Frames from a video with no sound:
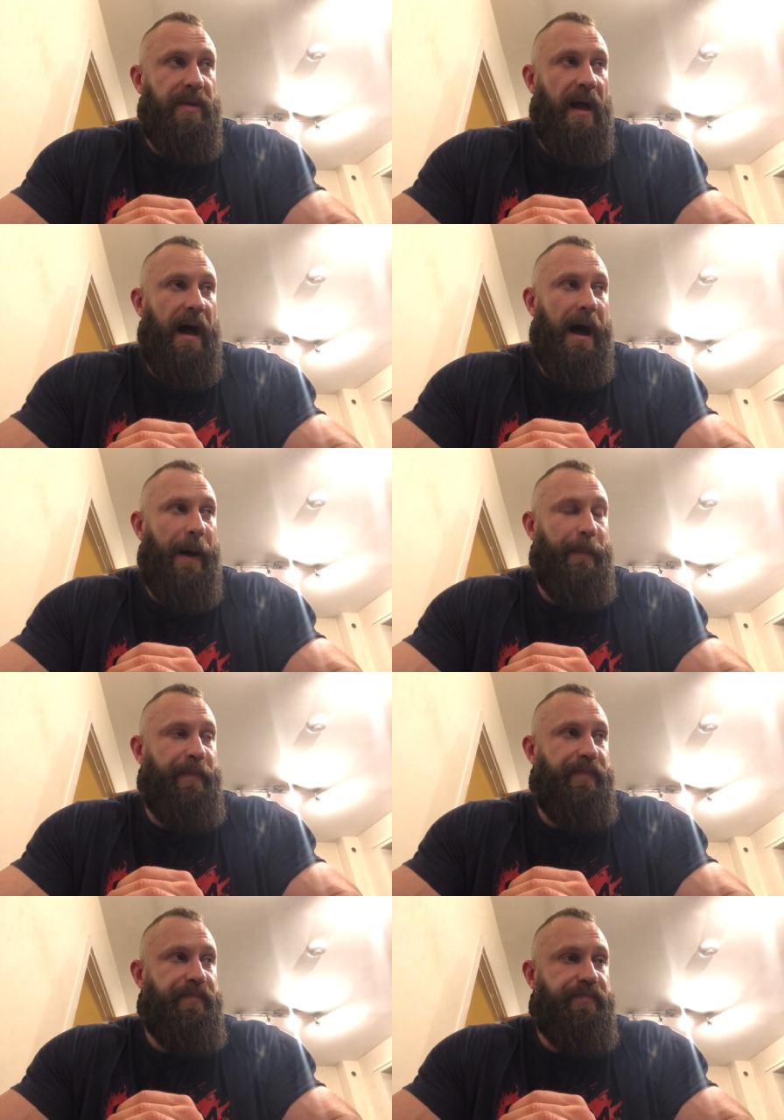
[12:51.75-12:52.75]
Um,
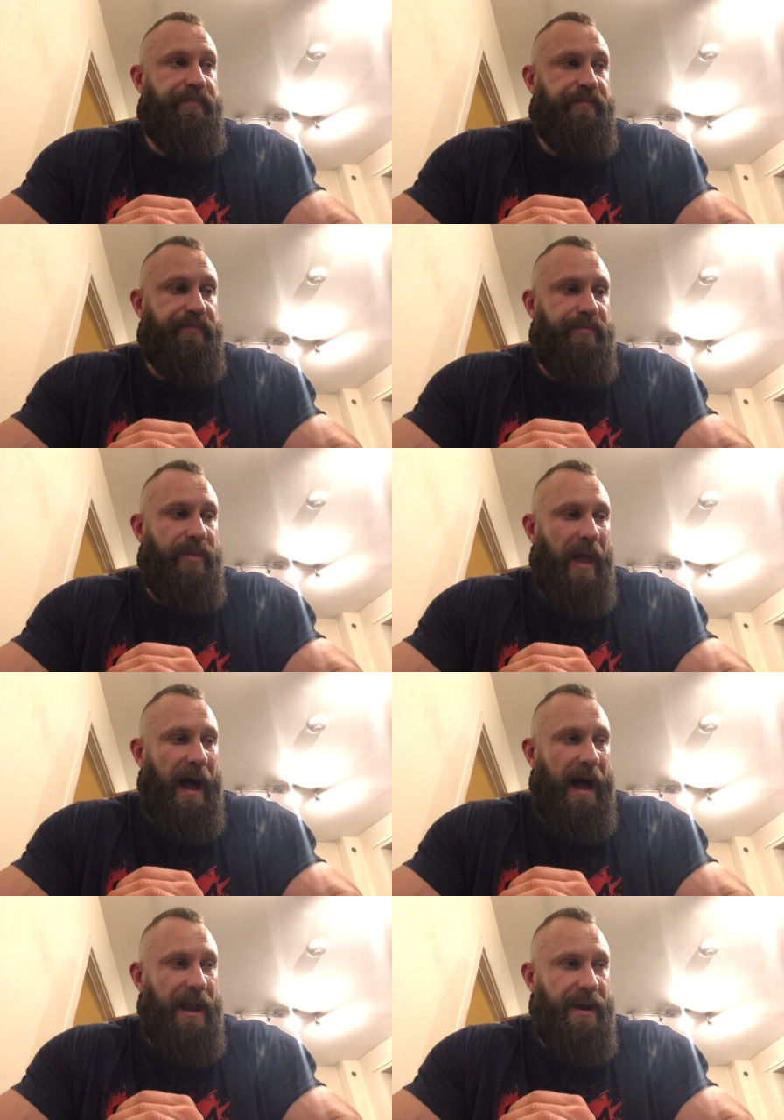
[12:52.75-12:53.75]

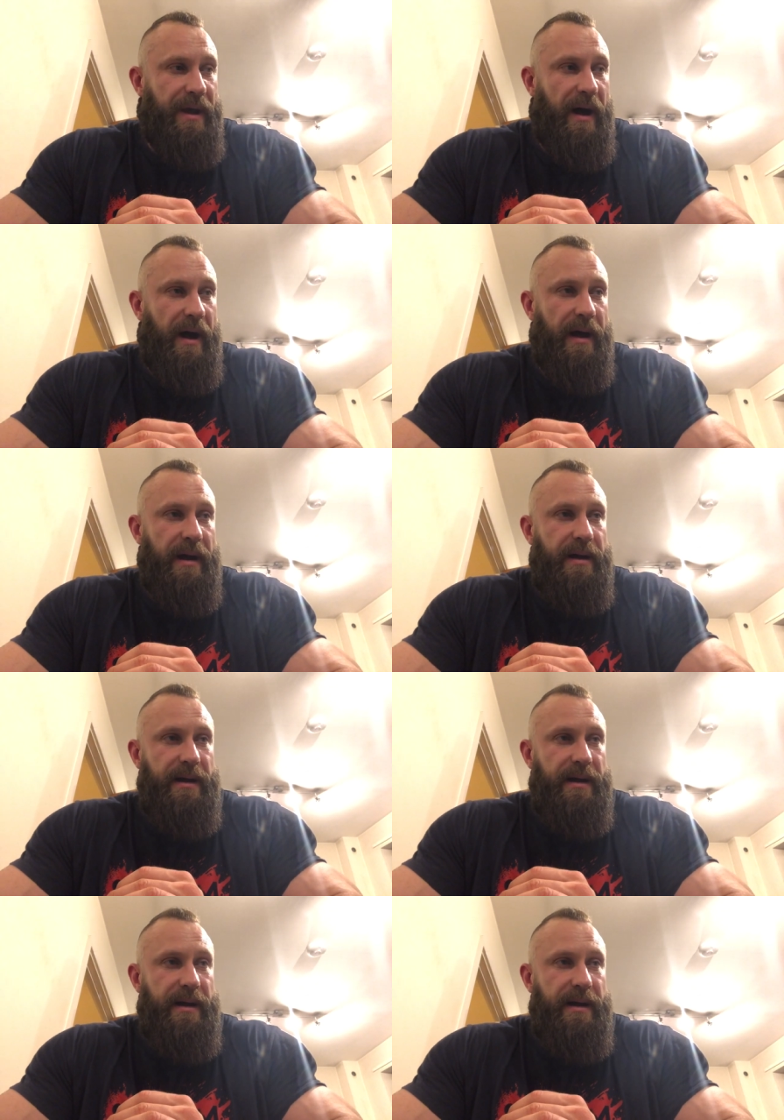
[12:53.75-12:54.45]
and uh,